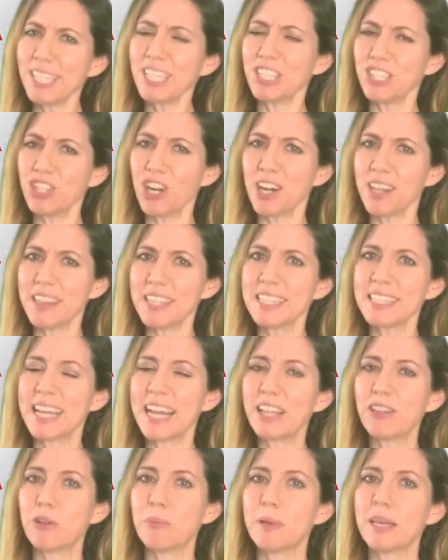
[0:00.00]
Jonathan
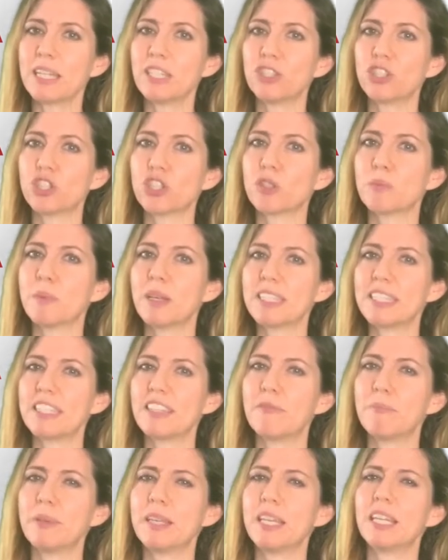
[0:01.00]
Taylor managers must
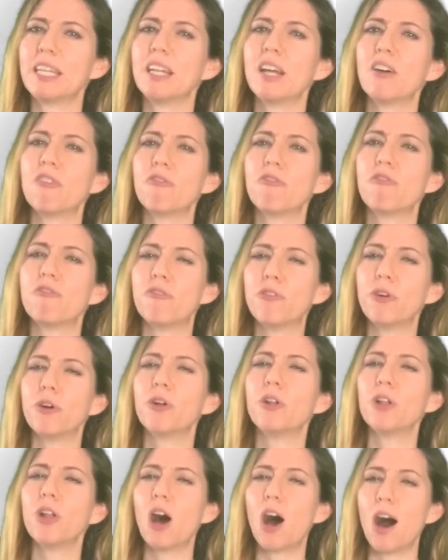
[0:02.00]
have been
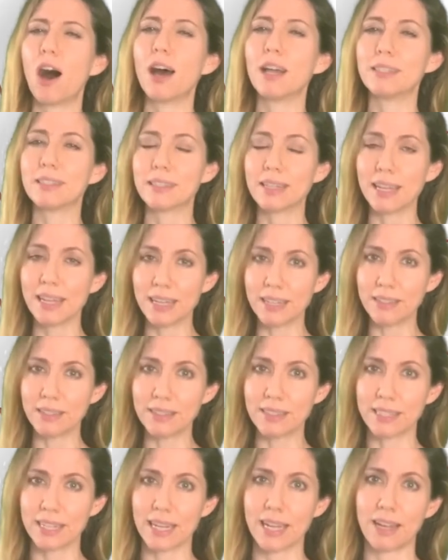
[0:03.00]
full on
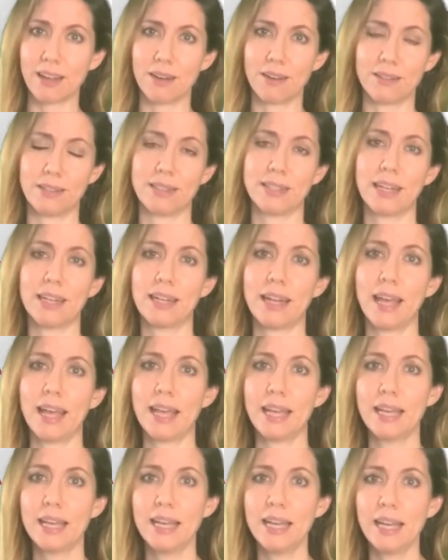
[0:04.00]
tilting on
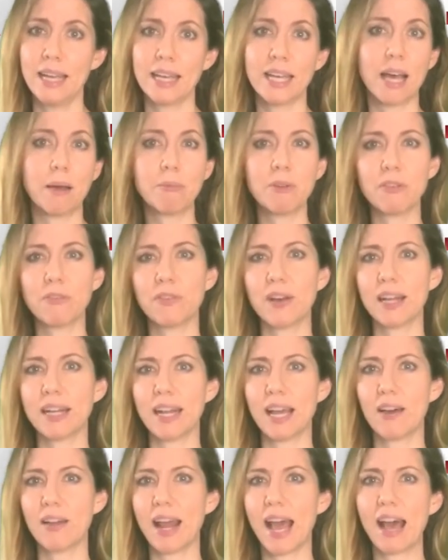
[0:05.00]
Sunday. Come to find
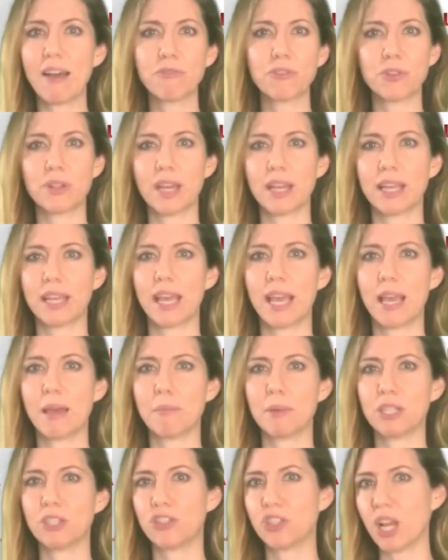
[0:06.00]
out, after that
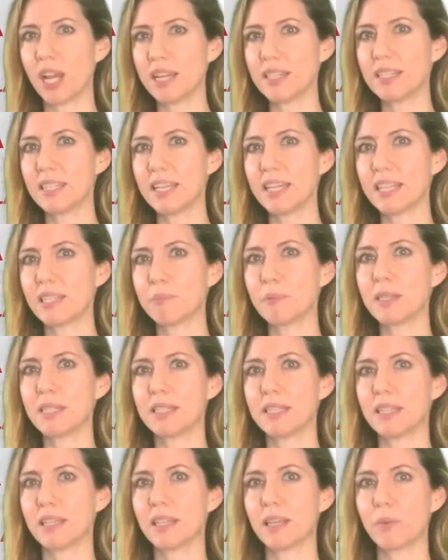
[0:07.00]
game, JT has been
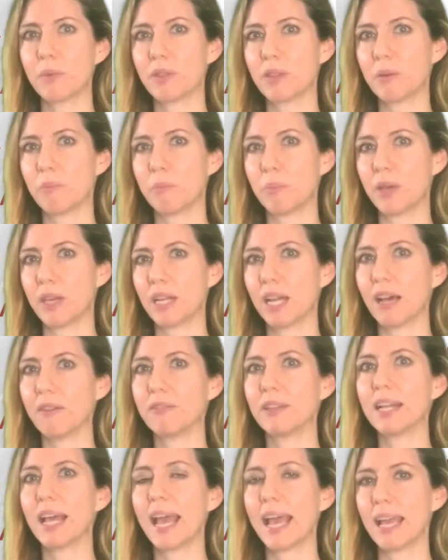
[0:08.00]
dealing with a bit of
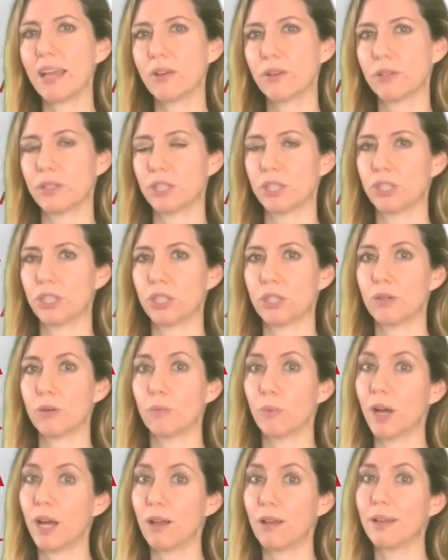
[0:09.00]
an ankle issue.
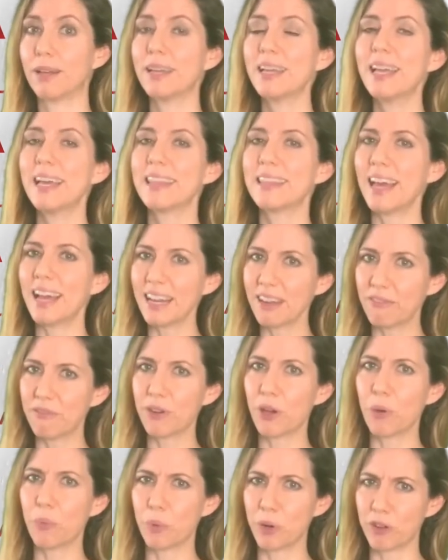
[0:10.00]
Well, that
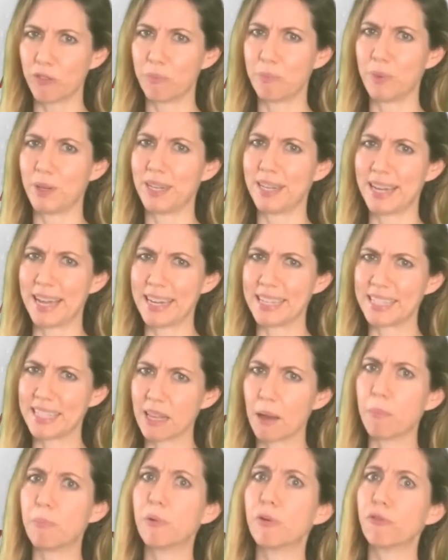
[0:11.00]
info would have been
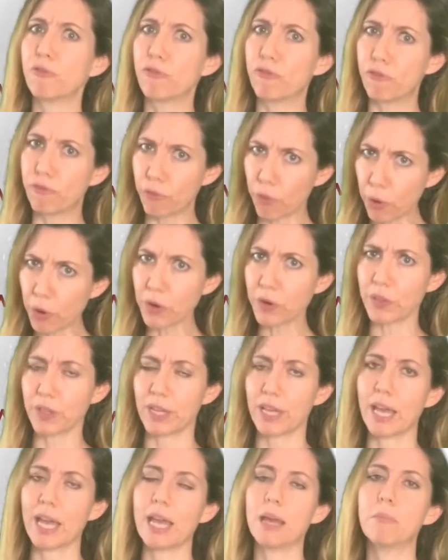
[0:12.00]
nice before the
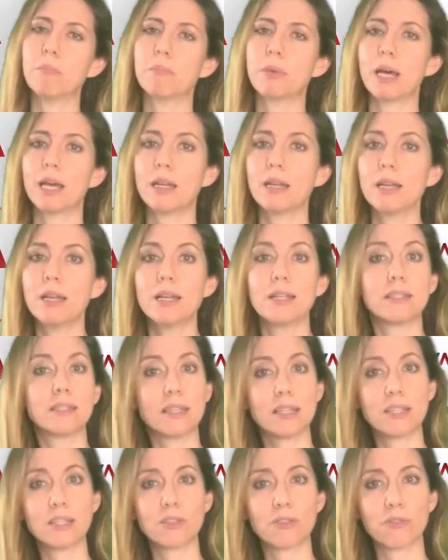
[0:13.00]
game, but
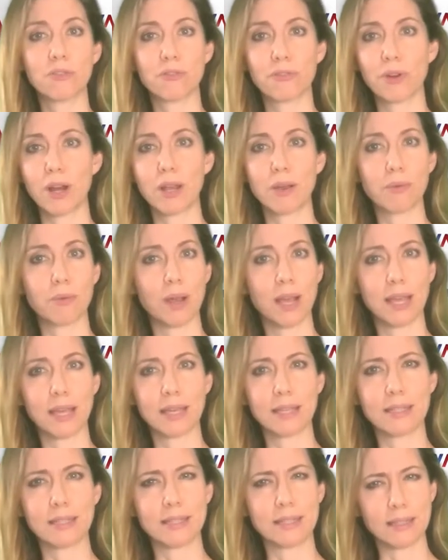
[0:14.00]
since Frank
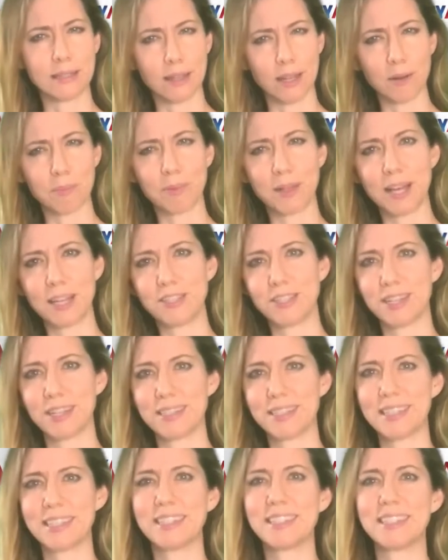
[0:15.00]
Reich did not oblige
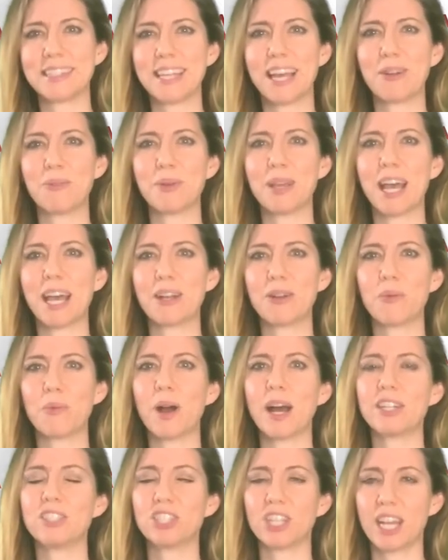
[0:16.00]
us, instead we had to
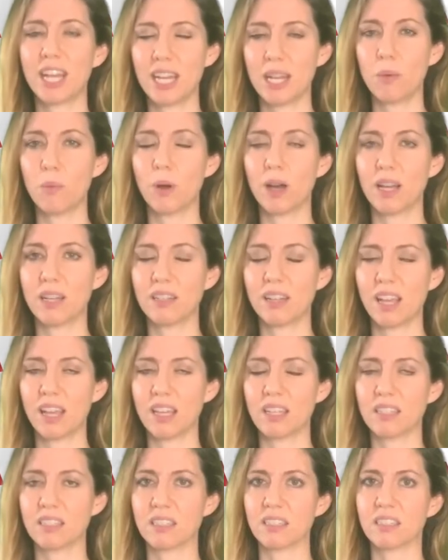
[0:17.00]
watch anyone
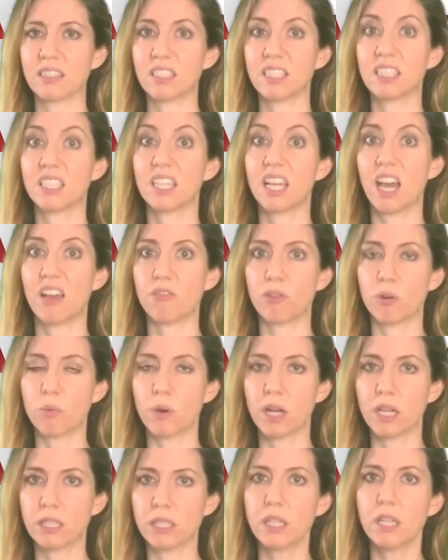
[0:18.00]
and
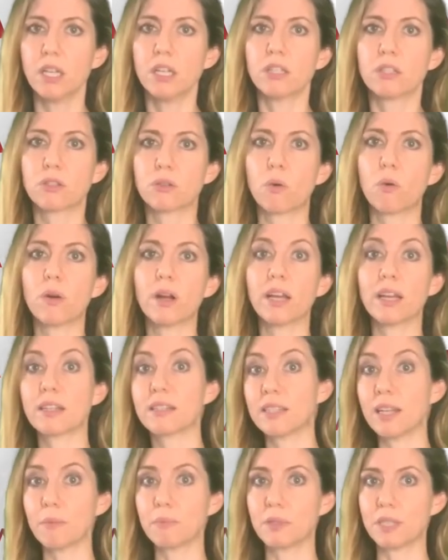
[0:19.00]
everyone score
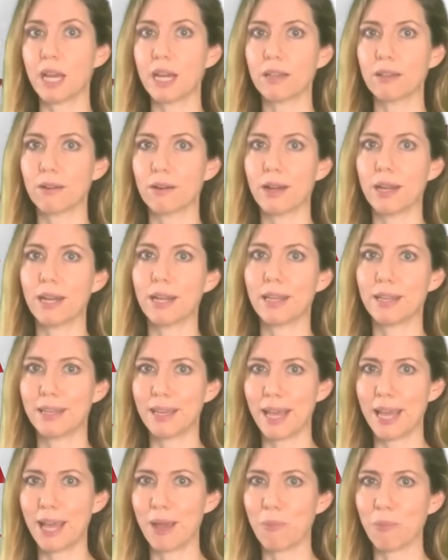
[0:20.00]
except Taylor in a
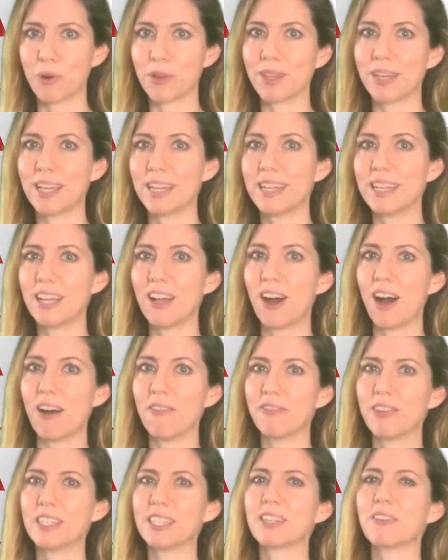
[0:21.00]
game where the Indy
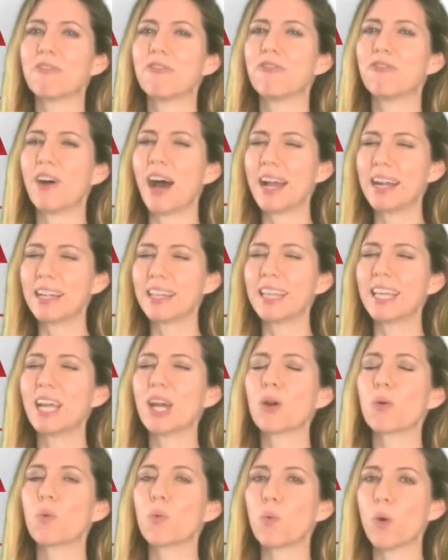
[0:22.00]
offense finally
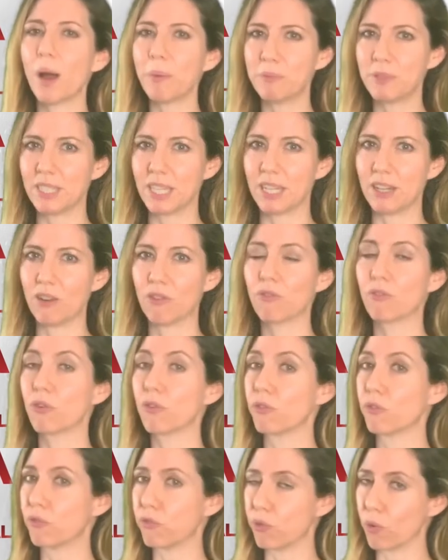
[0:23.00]
erupted
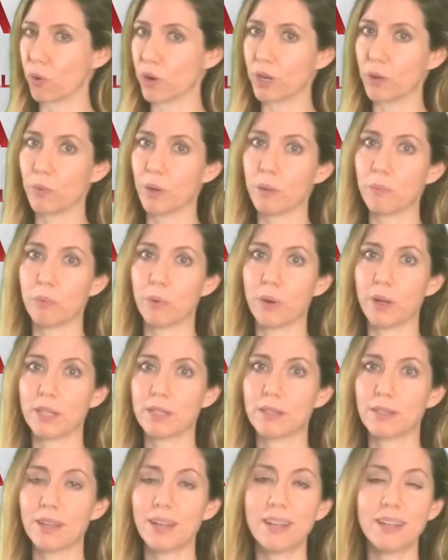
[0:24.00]
for 41
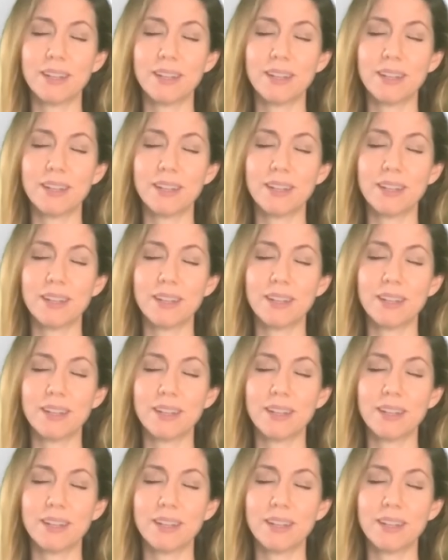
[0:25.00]
points.